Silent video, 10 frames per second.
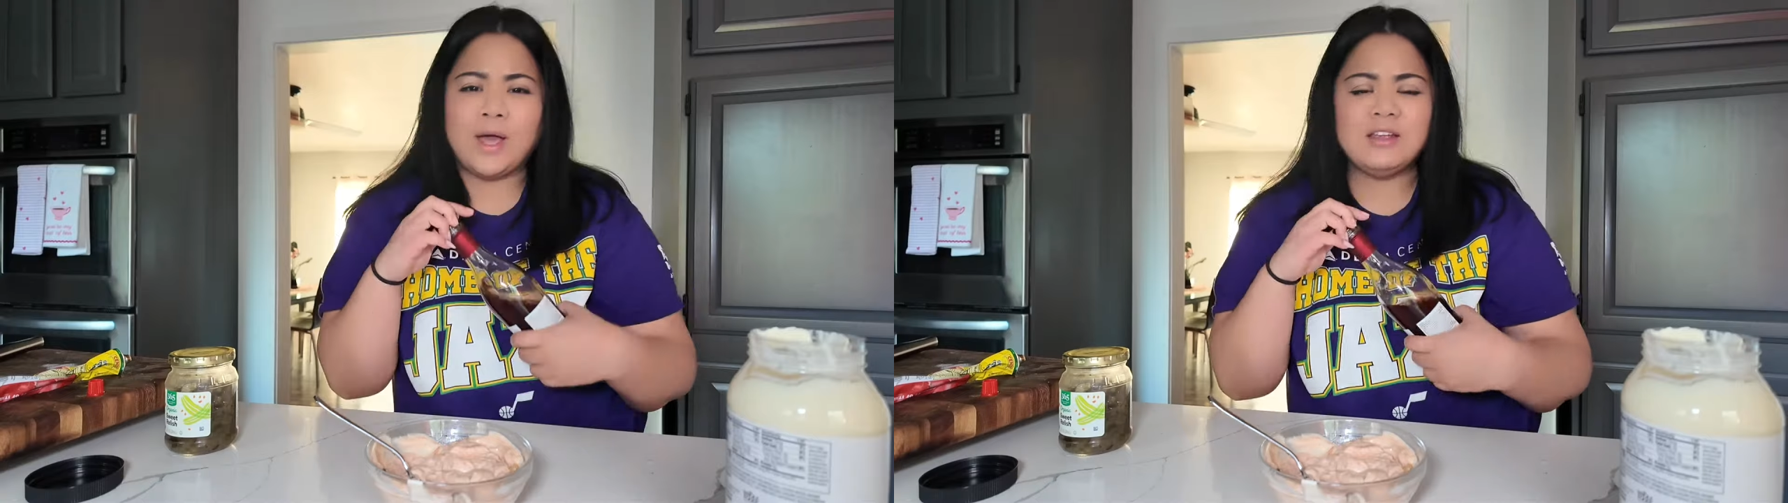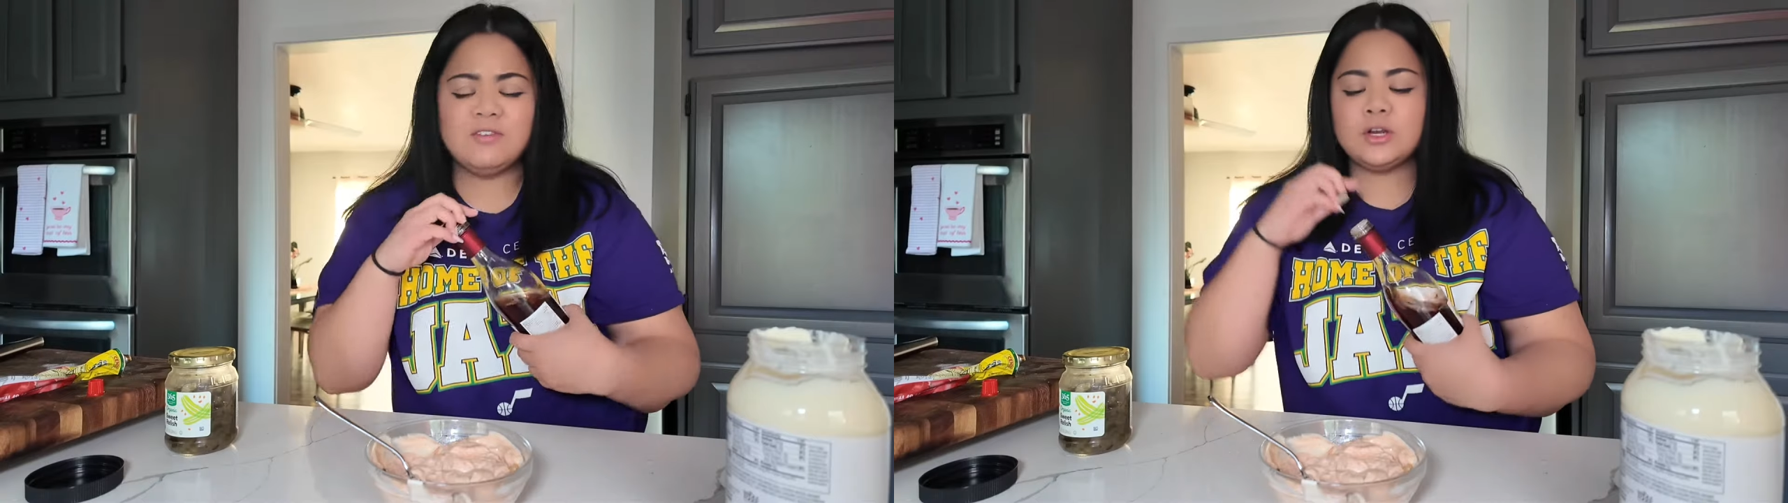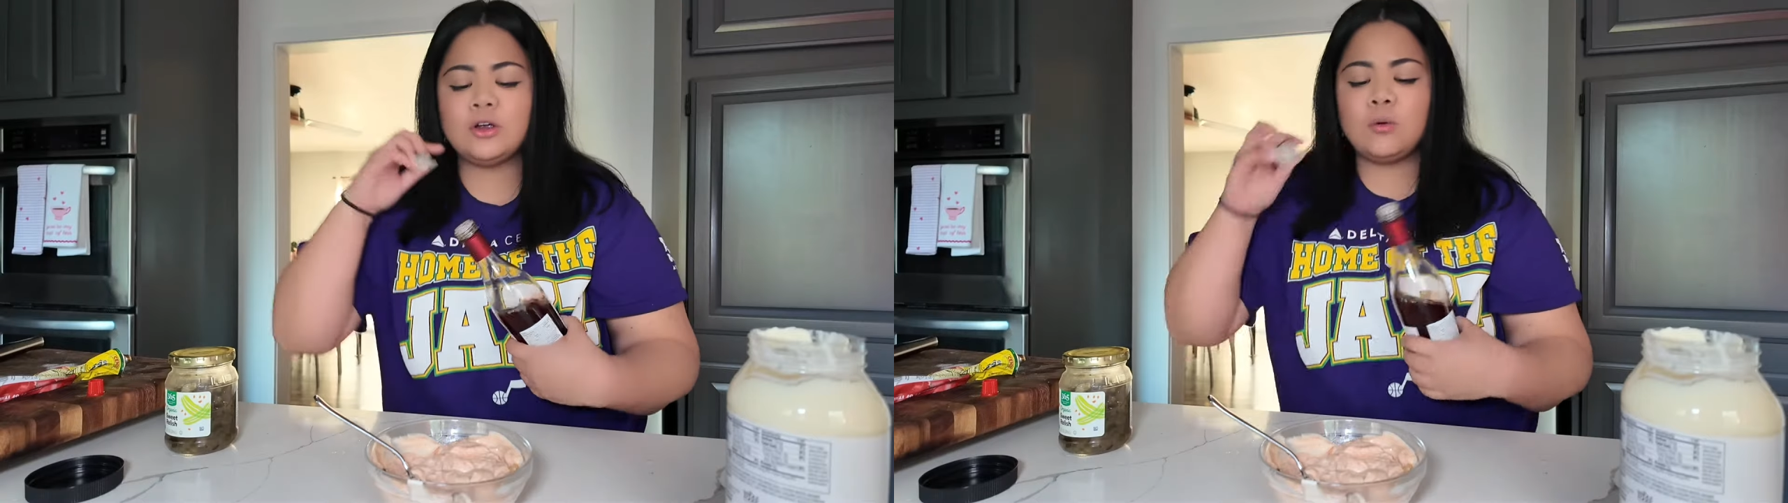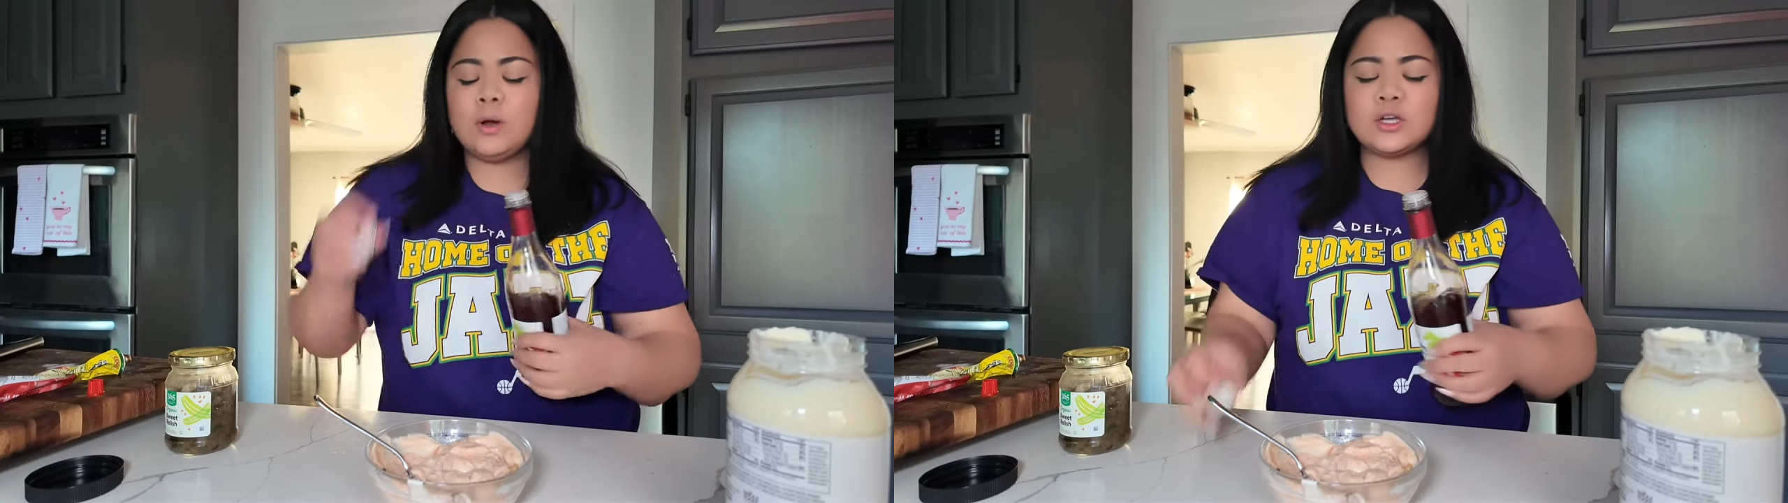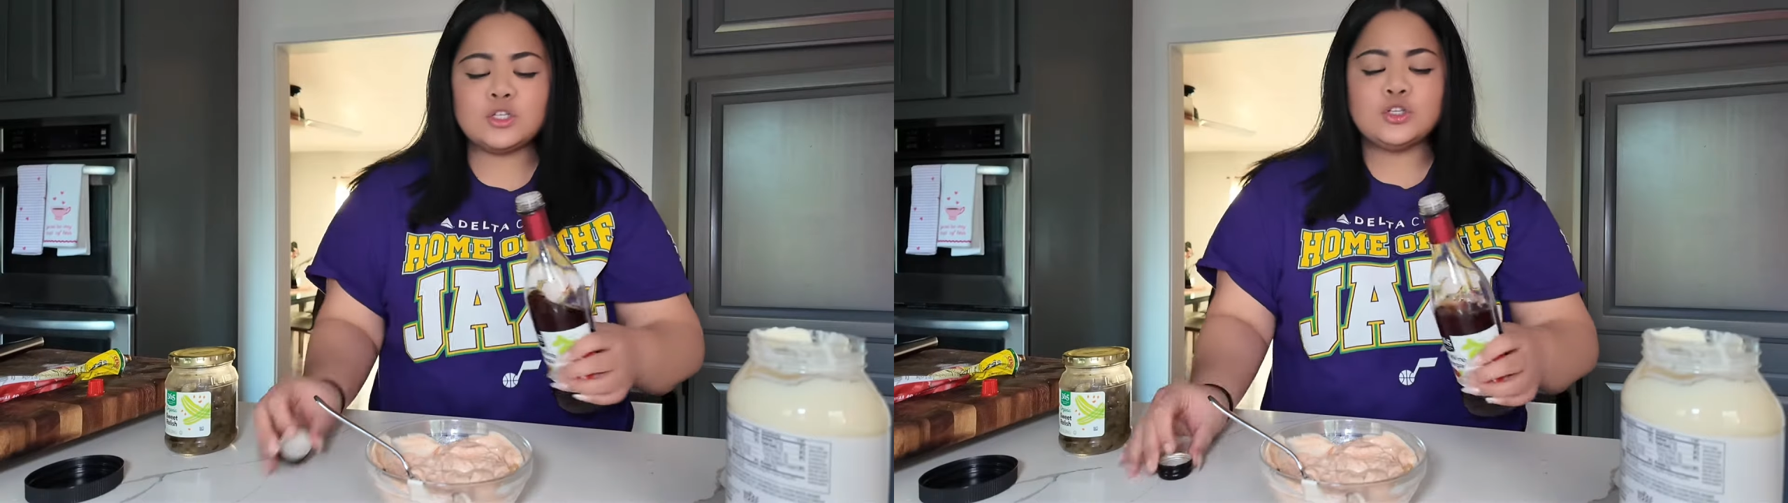White vinegar
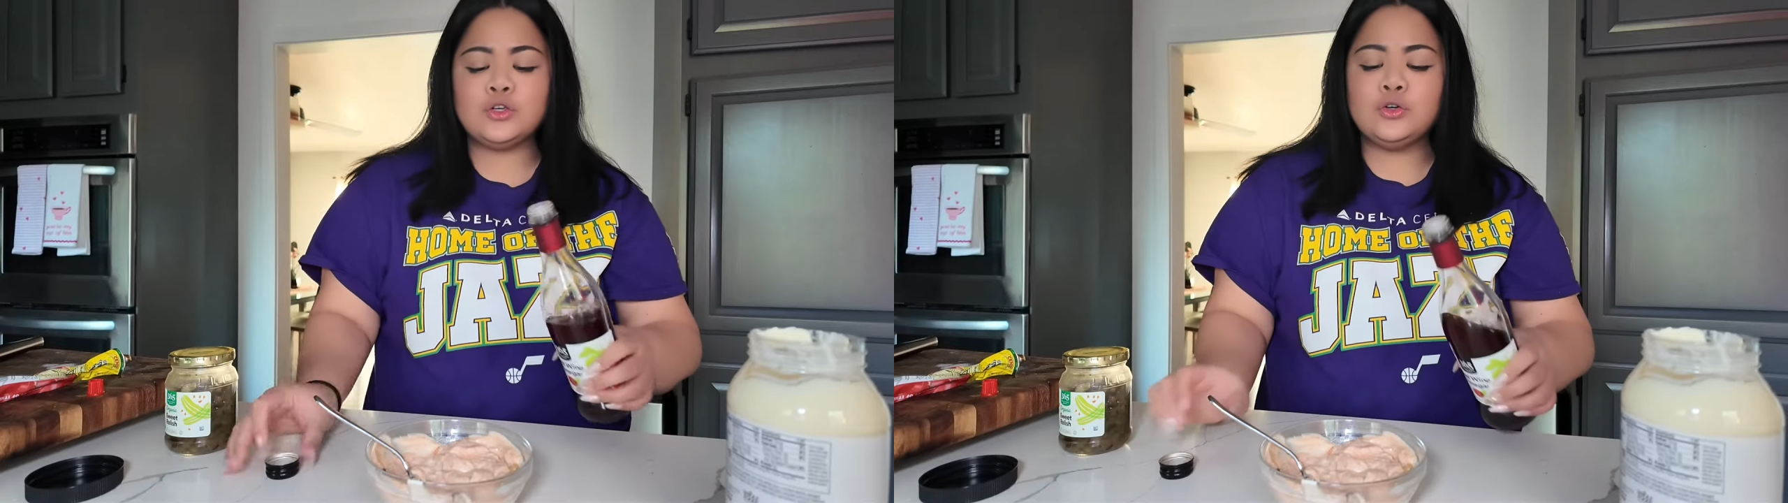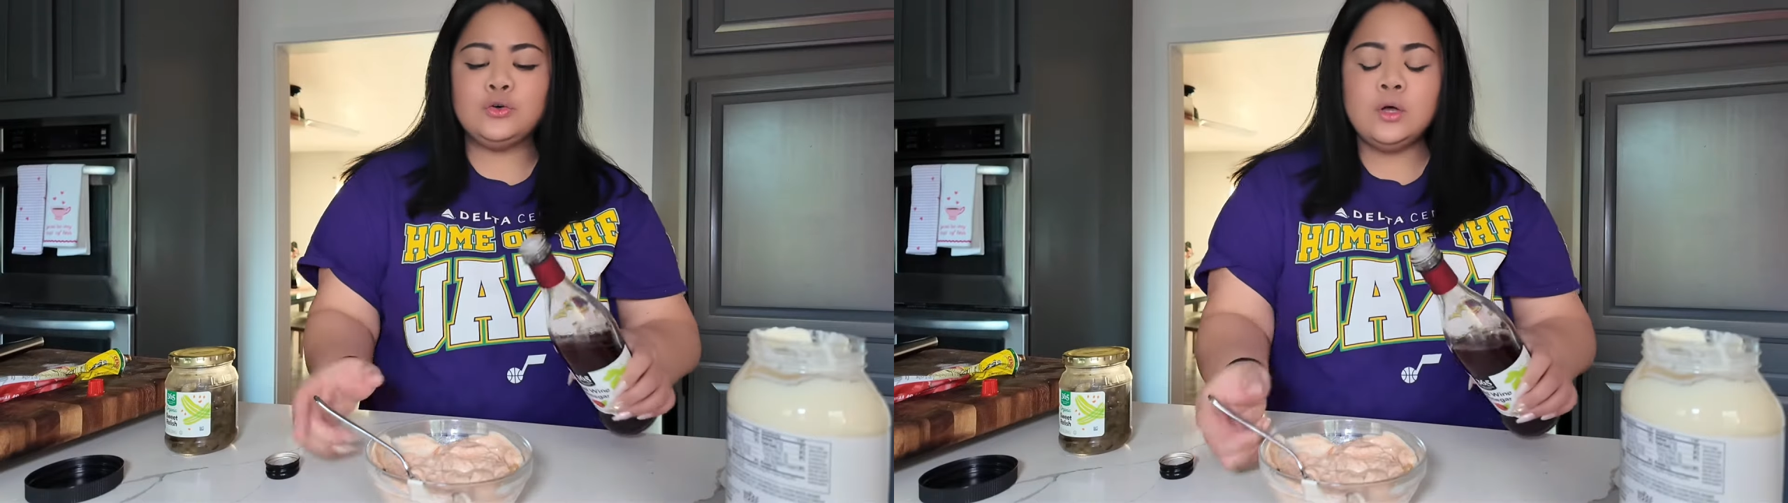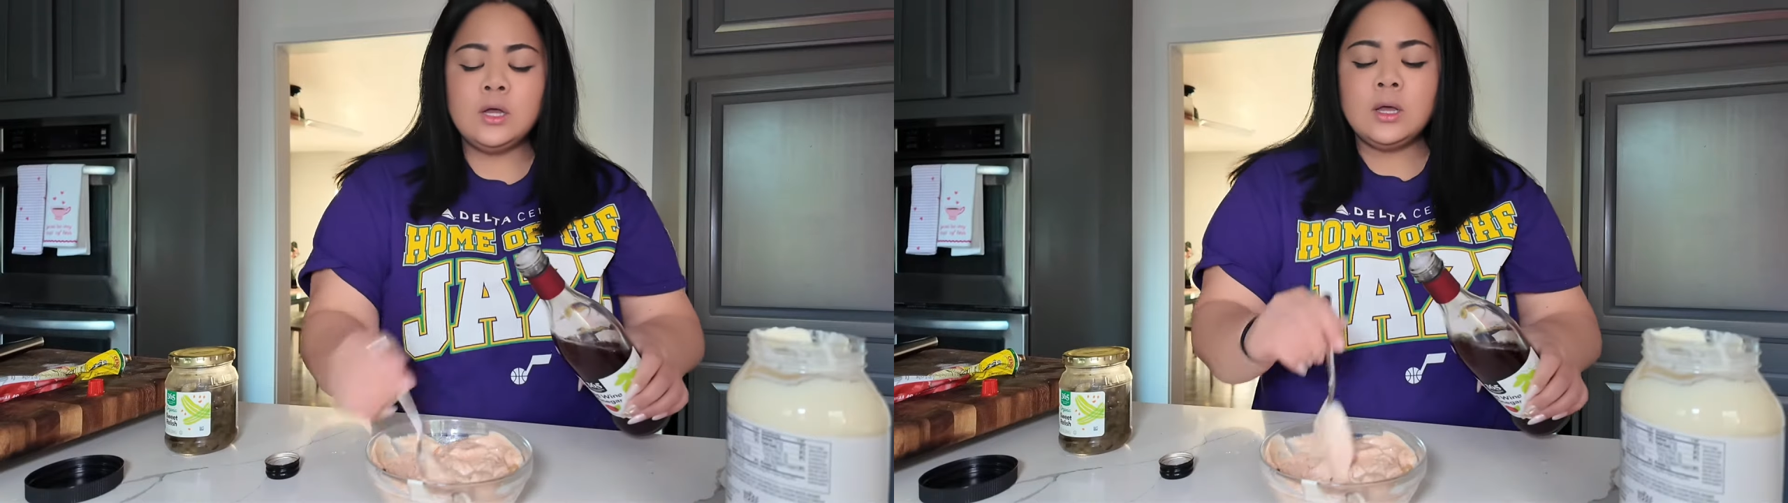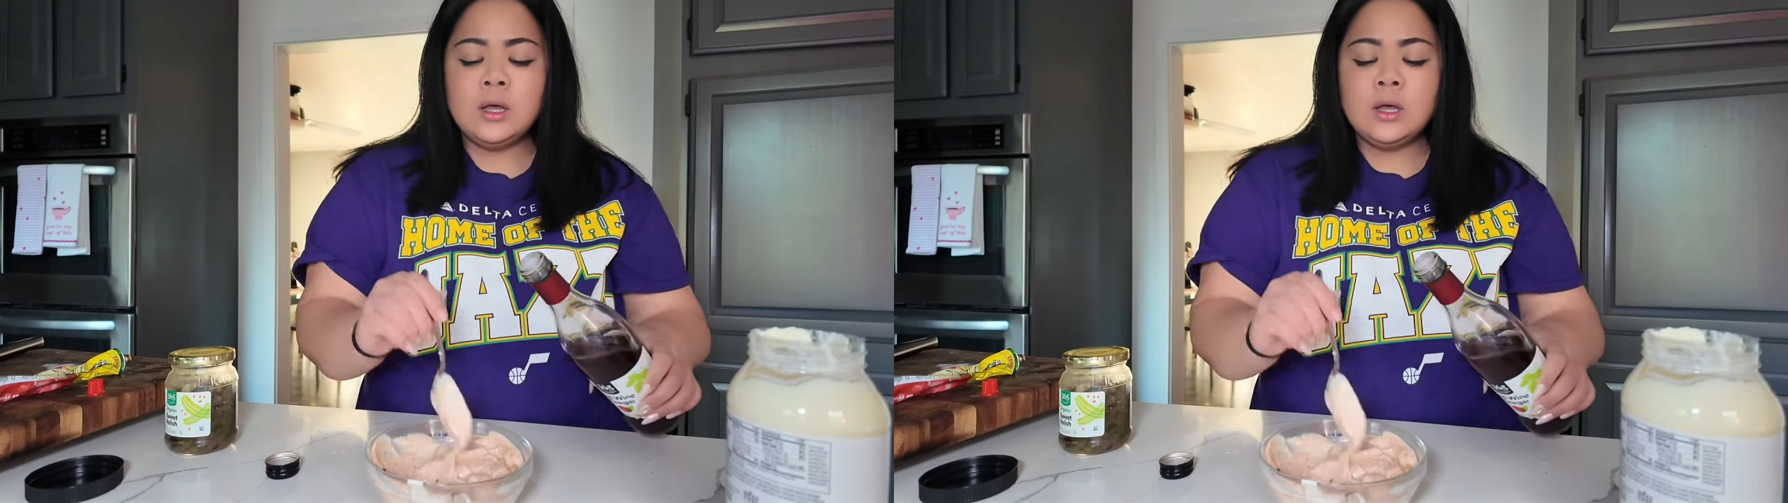works too.